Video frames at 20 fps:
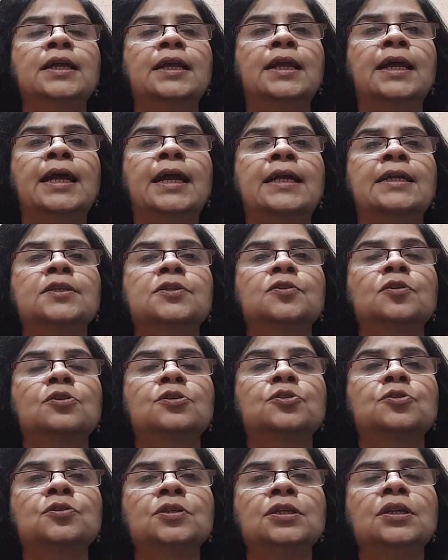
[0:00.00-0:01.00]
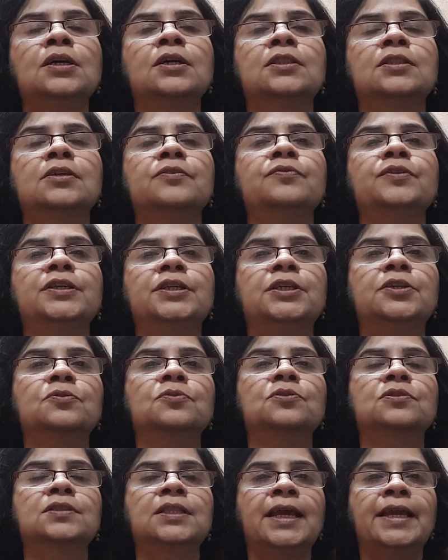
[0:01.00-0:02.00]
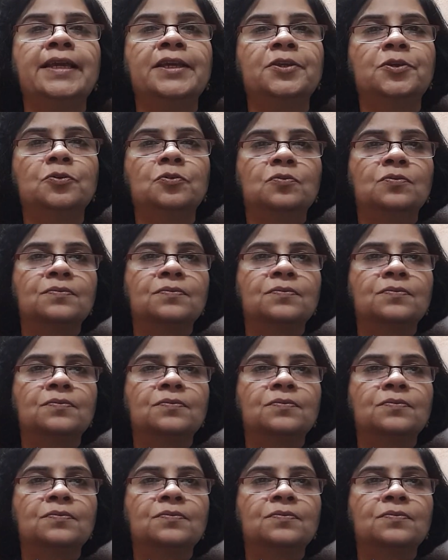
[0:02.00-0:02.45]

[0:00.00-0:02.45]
hands also in other videos. Thank you.